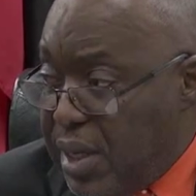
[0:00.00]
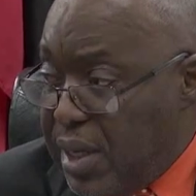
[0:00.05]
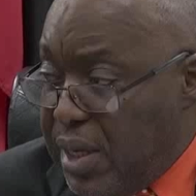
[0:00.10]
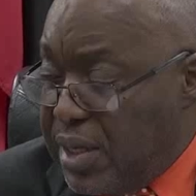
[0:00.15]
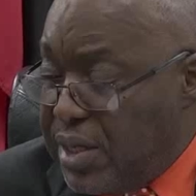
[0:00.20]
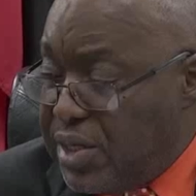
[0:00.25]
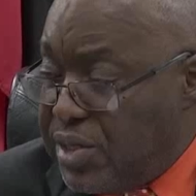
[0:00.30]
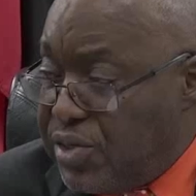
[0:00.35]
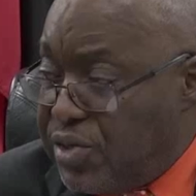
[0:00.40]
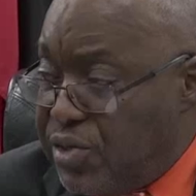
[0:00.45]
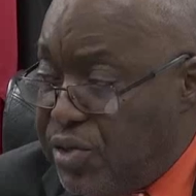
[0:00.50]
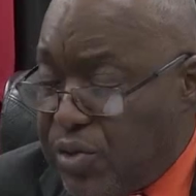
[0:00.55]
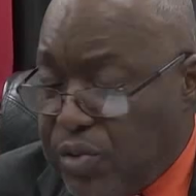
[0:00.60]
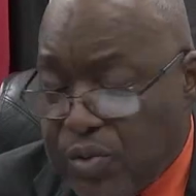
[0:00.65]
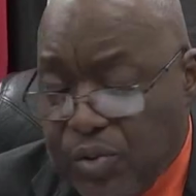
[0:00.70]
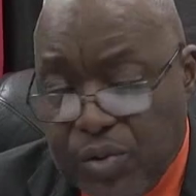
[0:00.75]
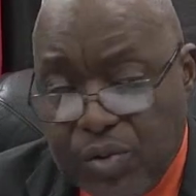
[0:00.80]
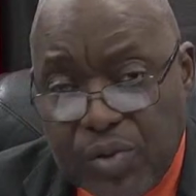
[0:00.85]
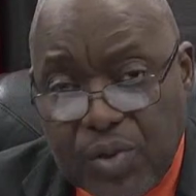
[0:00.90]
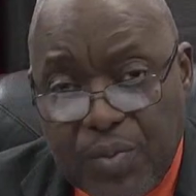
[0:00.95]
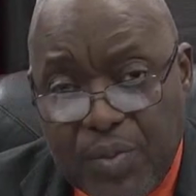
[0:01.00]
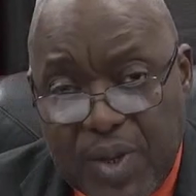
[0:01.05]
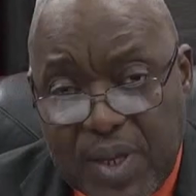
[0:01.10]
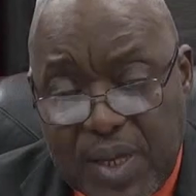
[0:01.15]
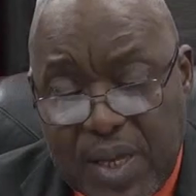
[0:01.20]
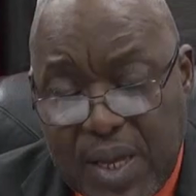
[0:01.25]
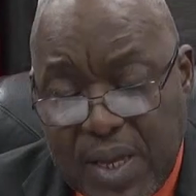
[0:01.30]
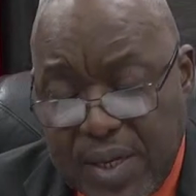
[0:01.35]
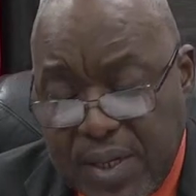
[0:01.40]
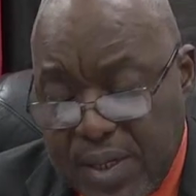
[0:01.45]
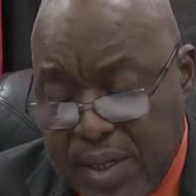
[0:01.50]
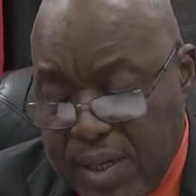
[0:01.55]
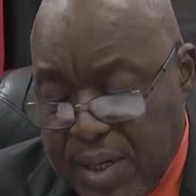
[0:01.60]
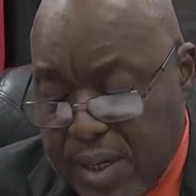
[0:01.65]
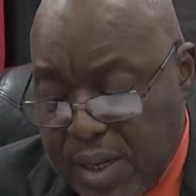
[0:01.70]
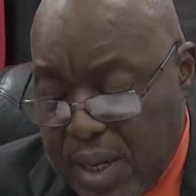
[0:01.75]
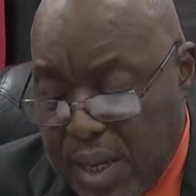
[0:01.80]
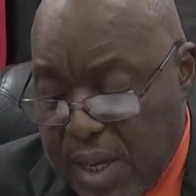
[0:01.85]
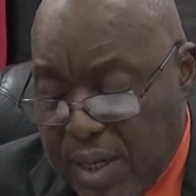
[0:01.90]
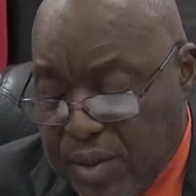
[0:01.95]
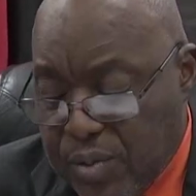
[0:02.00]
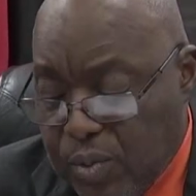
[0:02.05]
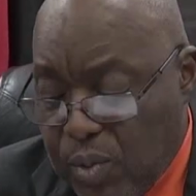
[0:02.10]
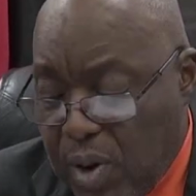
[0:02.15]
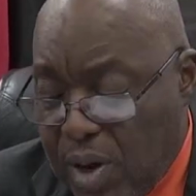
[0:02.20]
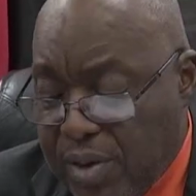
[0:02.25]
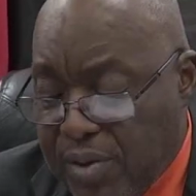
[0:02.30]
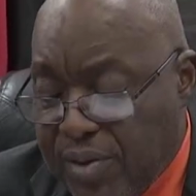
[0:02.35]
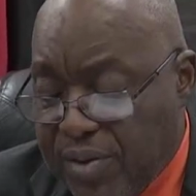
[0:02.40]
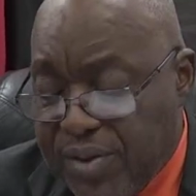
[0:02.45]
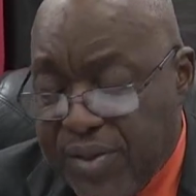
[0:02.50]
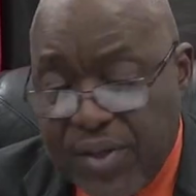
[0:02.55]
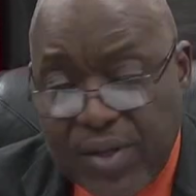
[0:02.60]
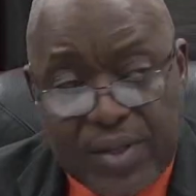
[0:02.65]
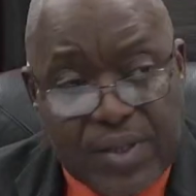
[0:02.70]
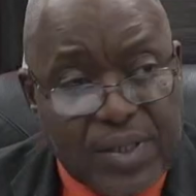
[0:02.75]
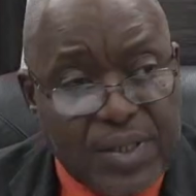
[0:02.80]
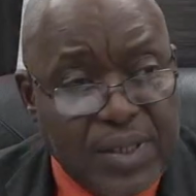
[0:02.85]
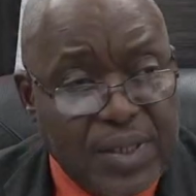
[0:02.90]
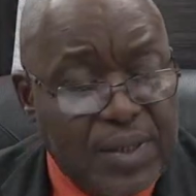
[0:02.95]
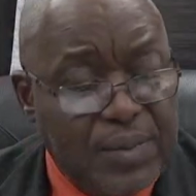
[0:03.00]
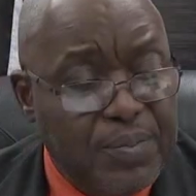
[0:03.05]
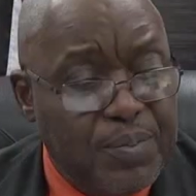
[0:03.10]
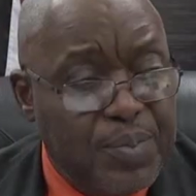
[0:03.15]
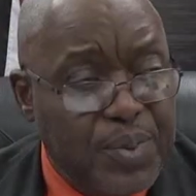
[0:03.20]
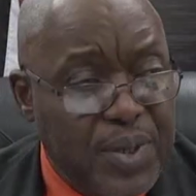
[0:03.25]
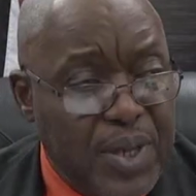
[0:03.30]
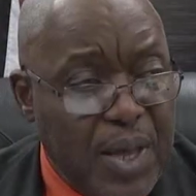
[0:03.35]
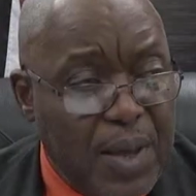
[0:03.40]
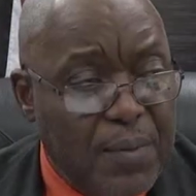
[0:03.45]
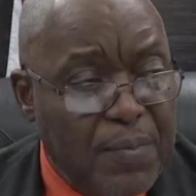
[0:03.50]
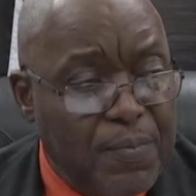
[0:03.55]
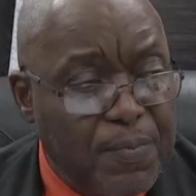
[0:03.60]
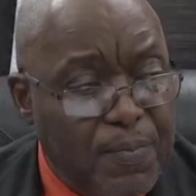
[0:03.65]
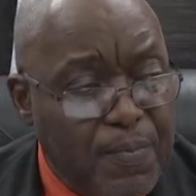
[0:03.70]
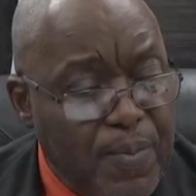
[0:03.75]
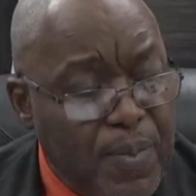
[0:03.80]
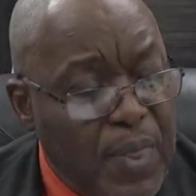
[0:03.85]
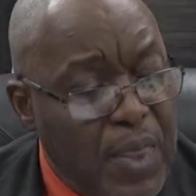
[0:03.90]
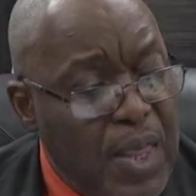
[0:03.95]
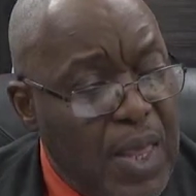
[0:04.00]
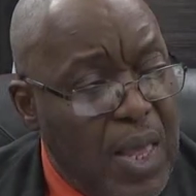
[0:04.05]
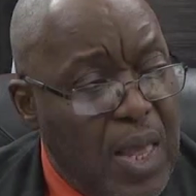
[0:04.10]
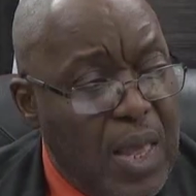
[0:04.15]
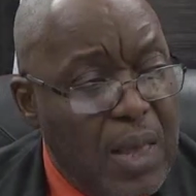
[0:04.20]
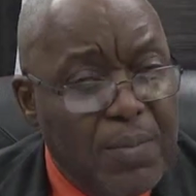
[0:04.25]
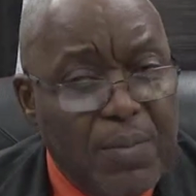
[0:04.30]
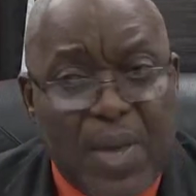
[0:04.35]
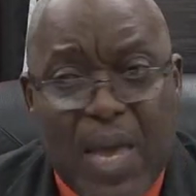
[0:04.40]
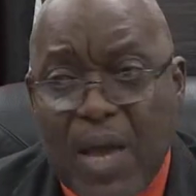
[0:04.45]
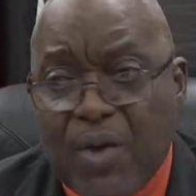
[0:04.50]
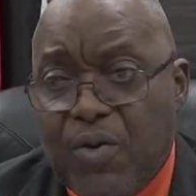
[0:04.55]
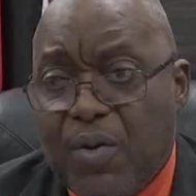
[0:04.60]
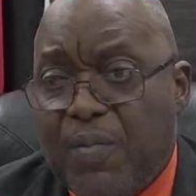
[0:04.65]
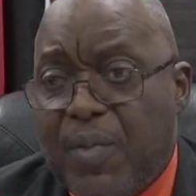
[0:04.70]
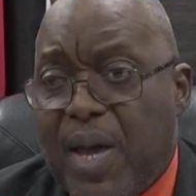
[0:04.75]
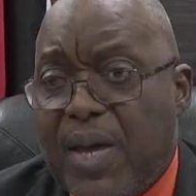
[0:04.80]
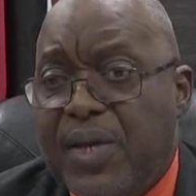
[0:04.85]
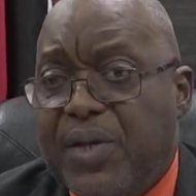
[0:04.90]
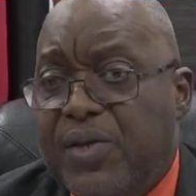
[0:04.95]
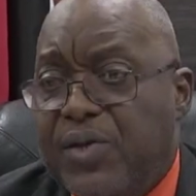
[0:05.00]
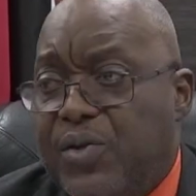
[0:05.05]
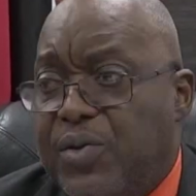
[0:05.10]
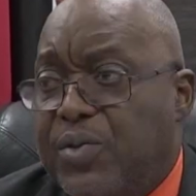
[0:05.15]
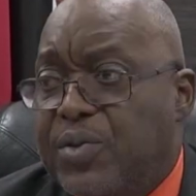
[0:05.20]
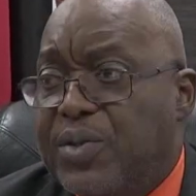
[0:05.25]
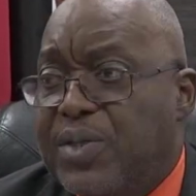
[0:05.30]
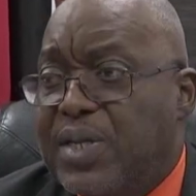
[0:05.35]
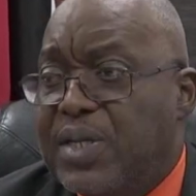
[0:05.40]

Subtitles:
It is due to begin at 1:30 p.m. May I remind you